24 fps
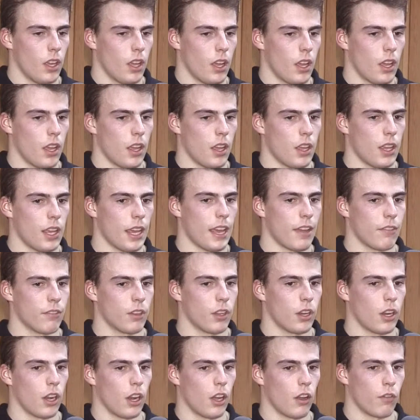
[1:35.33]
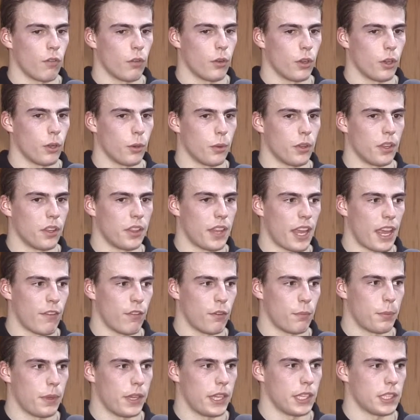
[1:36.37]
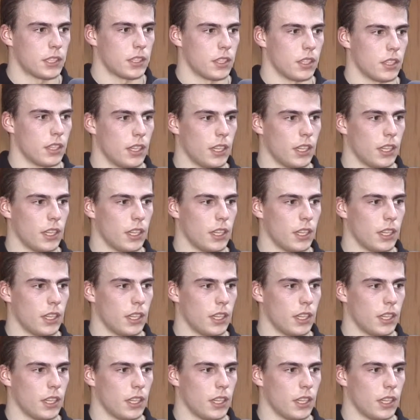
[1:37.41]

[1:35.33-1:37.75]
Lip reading: Yeah, I've done a lot of work with David Pearson,